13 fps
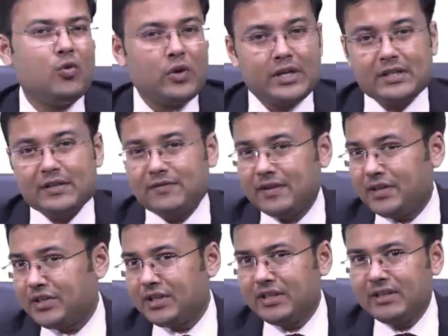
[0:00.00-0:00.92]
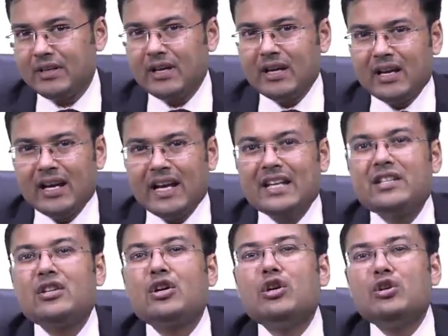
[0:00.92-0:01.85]
What is the function?
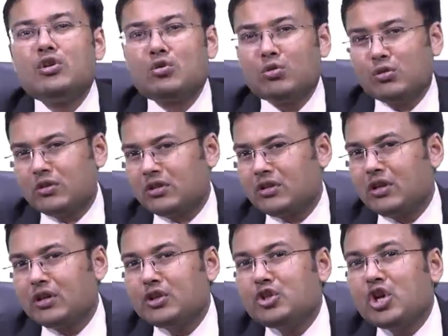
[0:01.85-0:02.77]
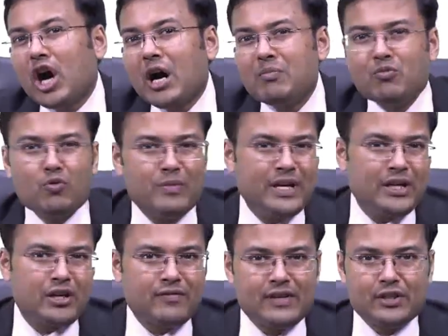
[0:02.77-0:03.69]
It controls the jaw
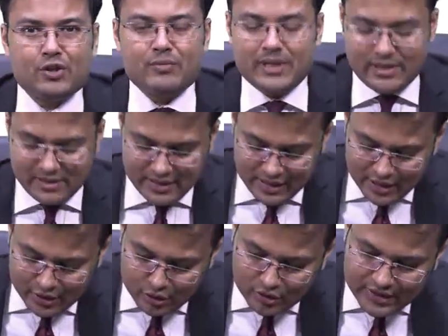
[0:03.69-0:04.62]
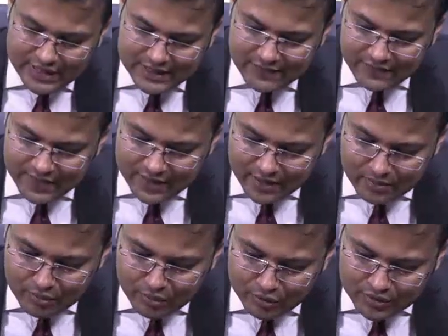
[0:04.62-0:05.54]
movement of instrument. So these finger
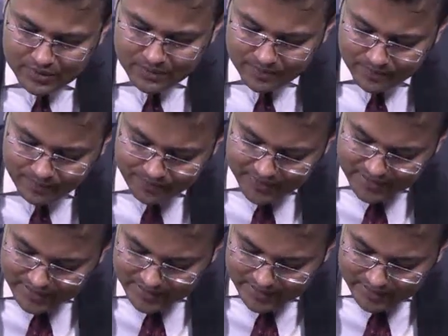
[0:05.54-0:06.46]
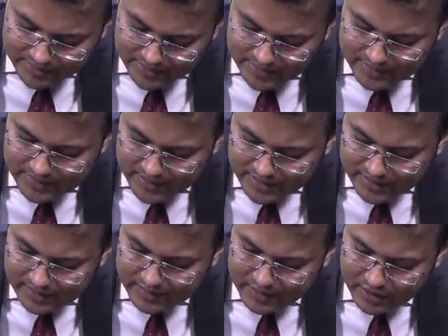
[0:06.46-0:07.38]
bows, these are
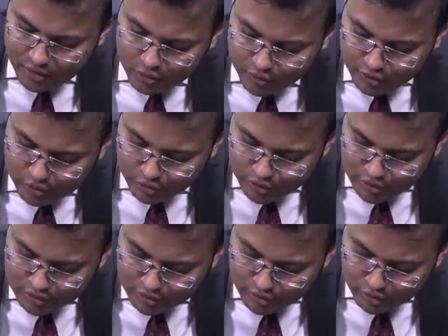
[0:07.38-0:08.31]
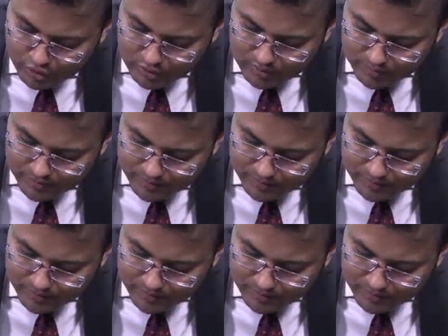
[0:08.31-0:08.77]
going to control